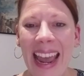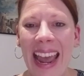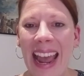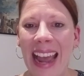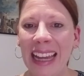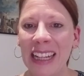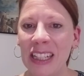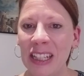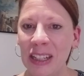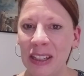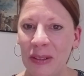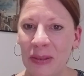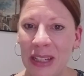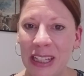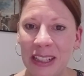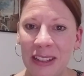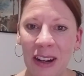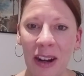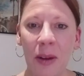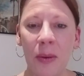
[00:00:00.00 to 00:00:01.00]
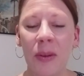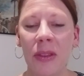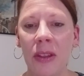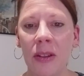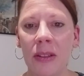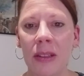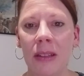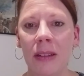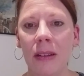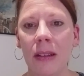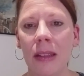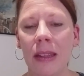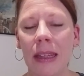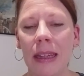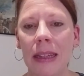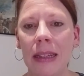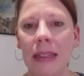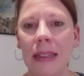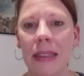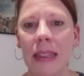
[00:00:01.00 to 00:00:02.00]
And so we start with those little
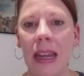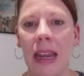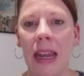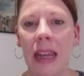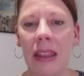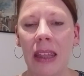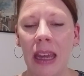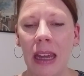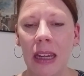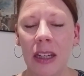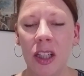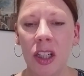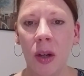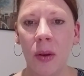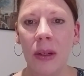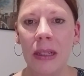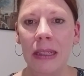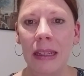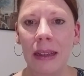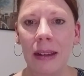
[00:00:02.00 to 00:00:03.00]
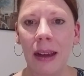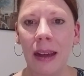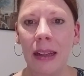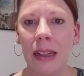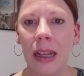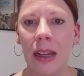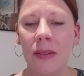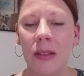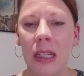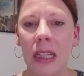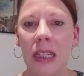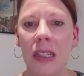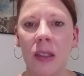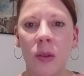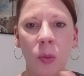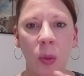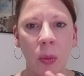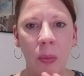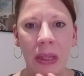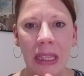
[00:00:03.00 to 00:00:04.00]
things that show us that God loves us.
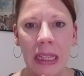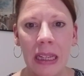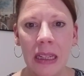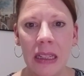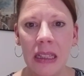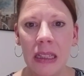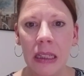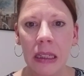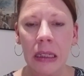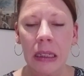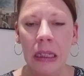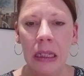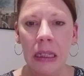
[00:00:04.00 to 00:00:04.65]
We begin to